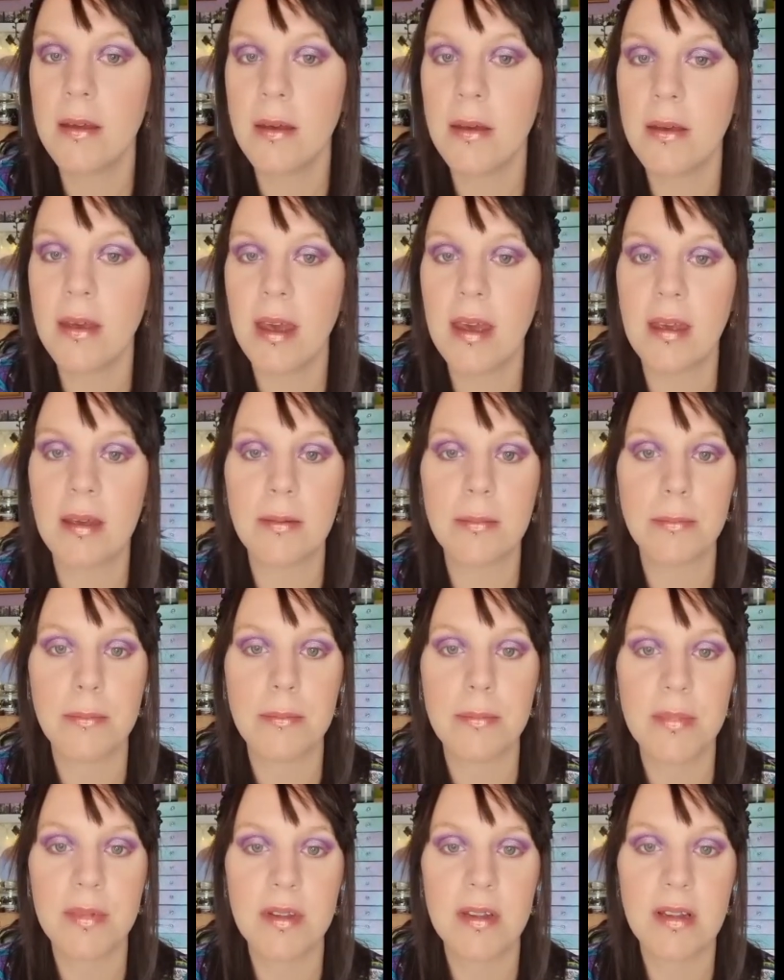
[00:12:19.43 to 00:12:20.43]
Okay,
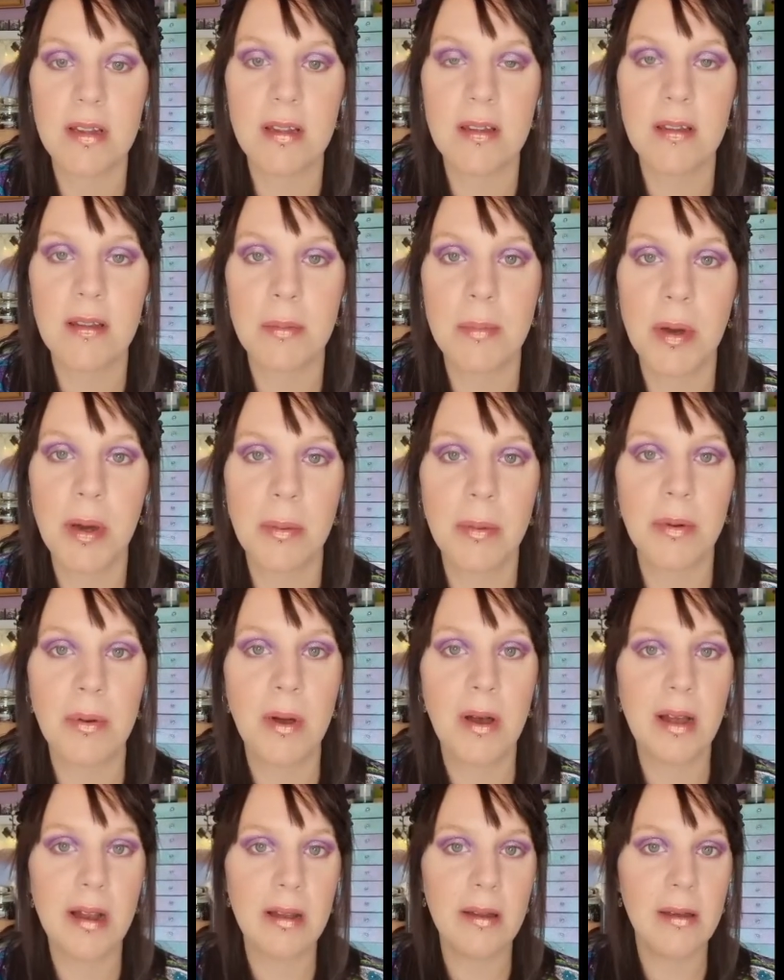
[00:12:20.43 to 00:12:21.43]
so this is the purple
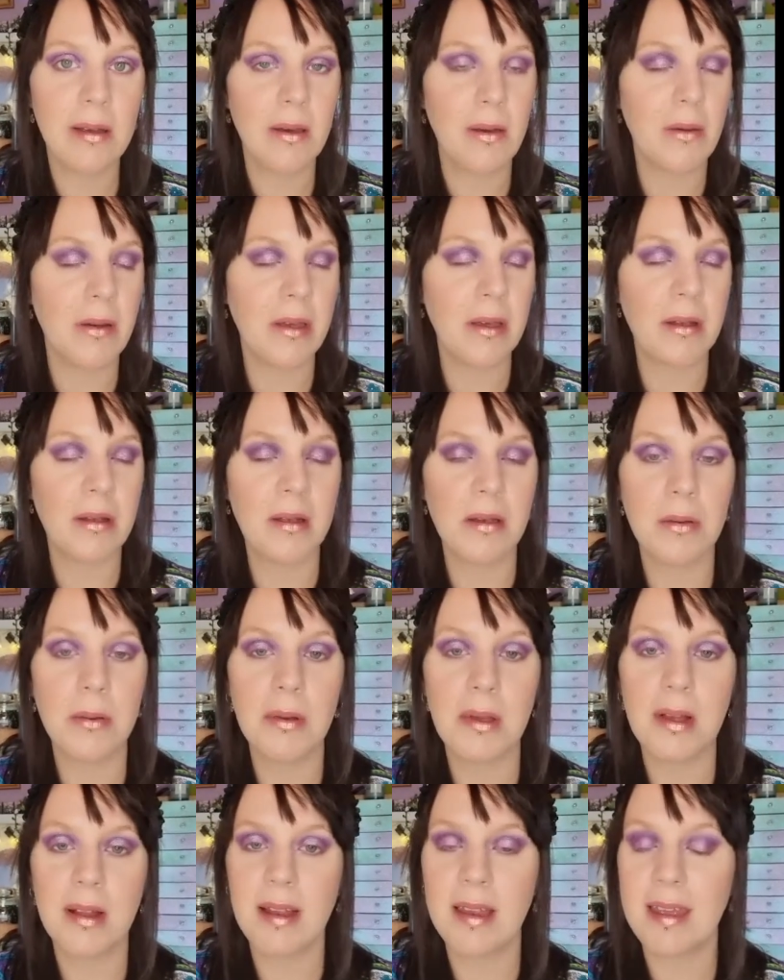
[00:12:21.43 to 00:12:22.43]
eye look. I'm going to
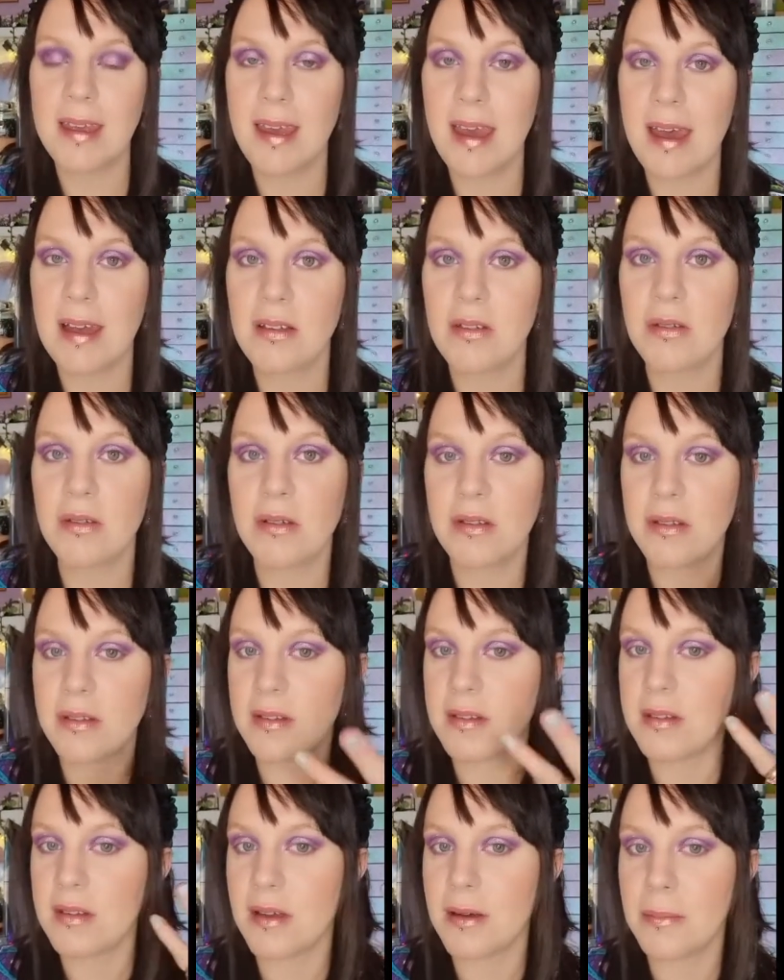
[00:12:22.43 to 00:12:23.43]
quickly add on
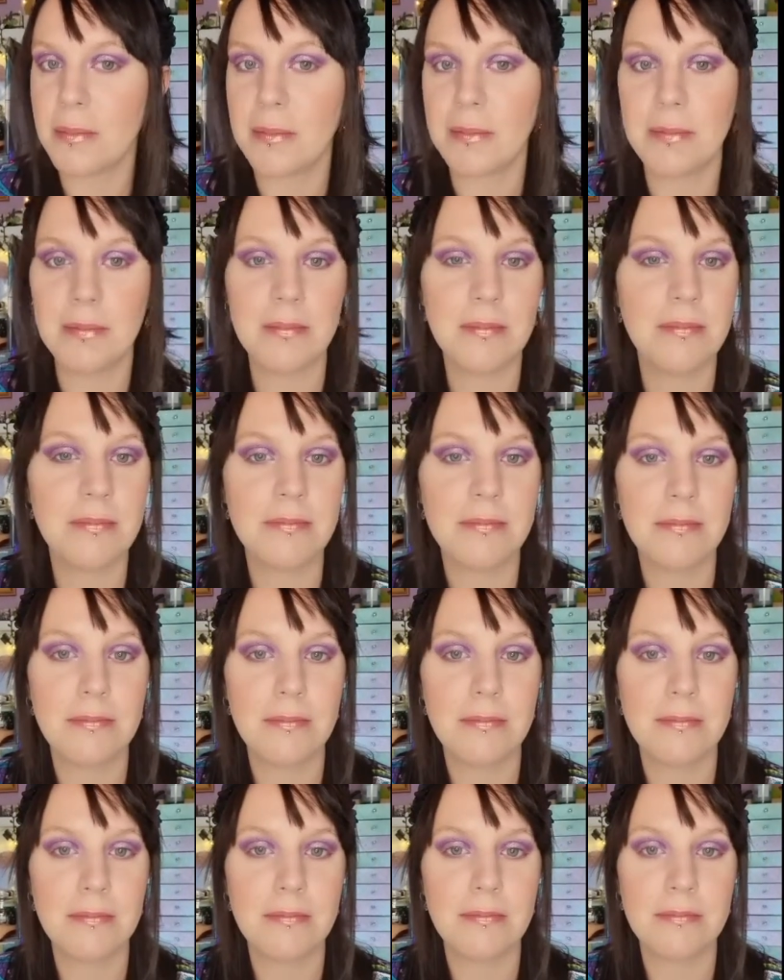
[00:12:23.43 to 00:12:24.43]
some
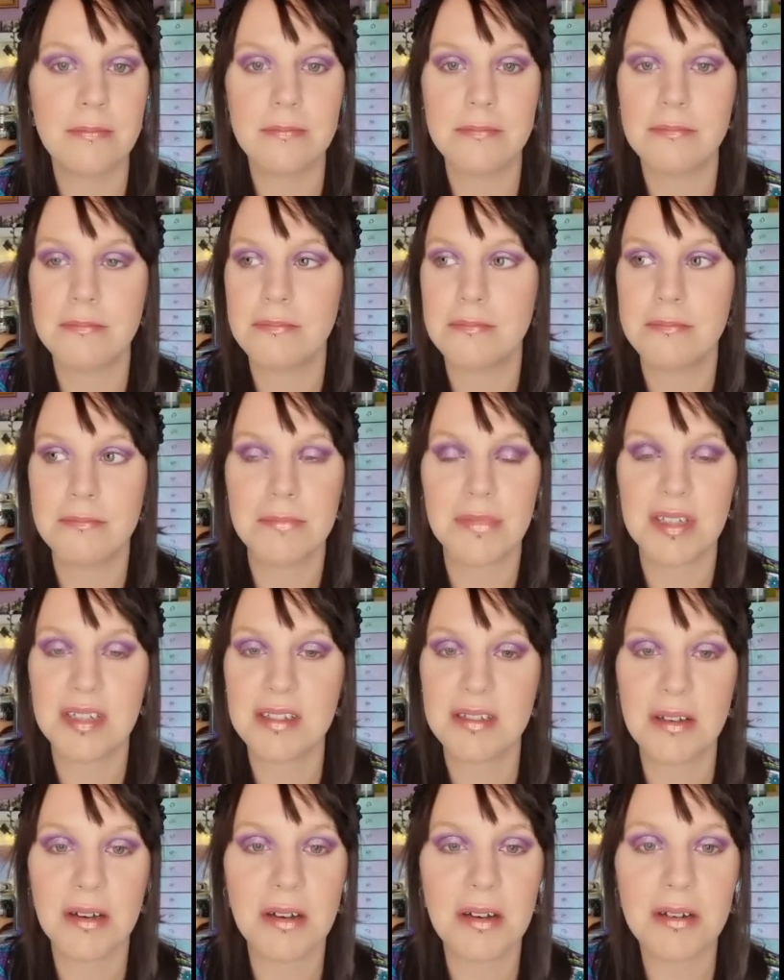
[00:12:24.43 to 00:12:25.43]

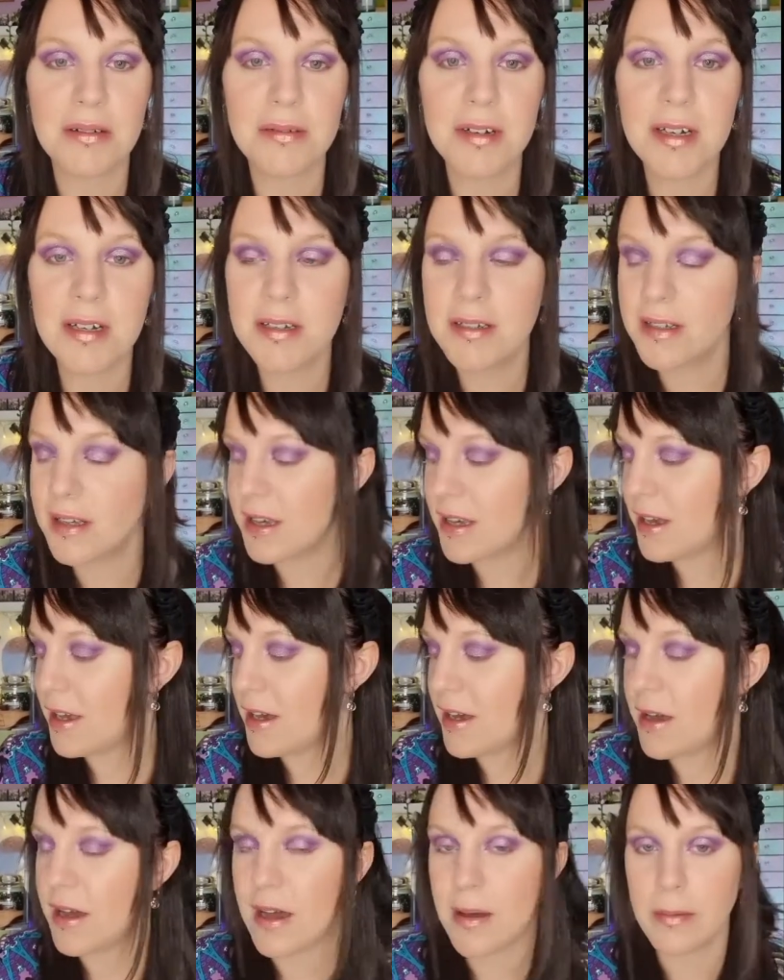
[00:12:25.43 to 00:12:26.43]
mascara.
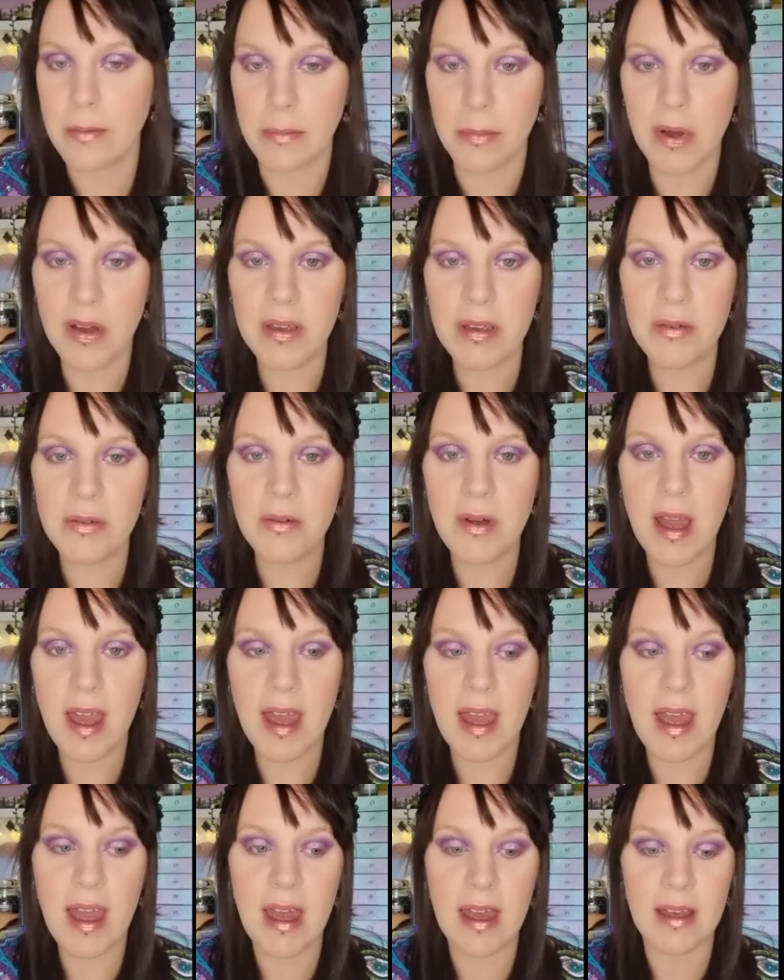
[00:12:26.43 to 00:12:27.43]
Michael
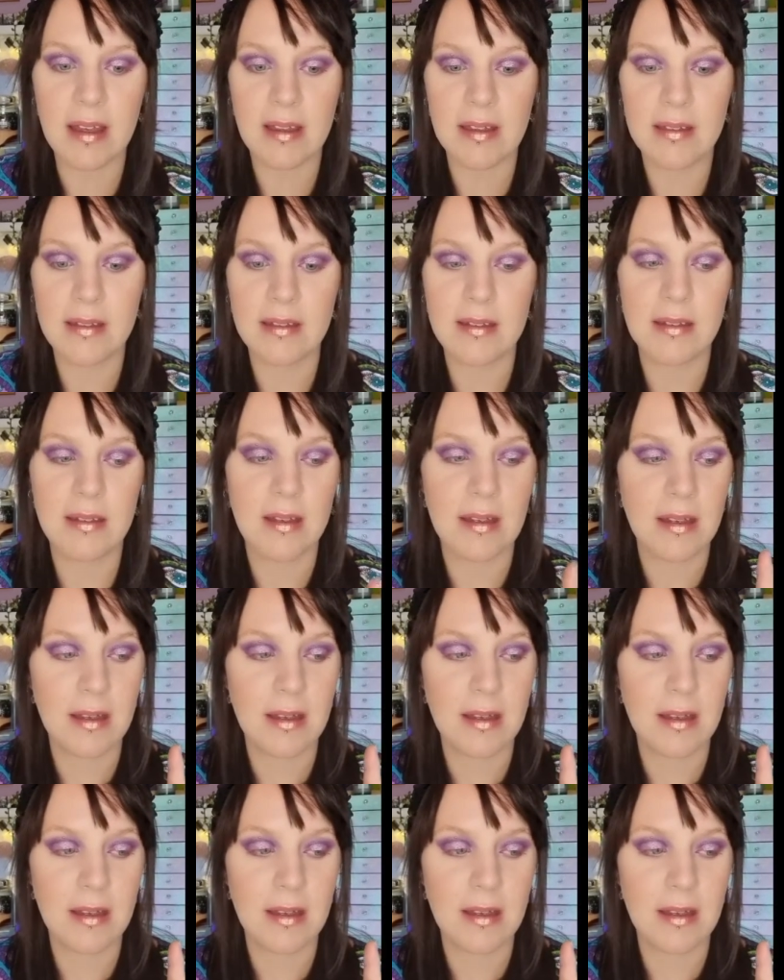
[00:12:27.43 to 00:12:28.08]
has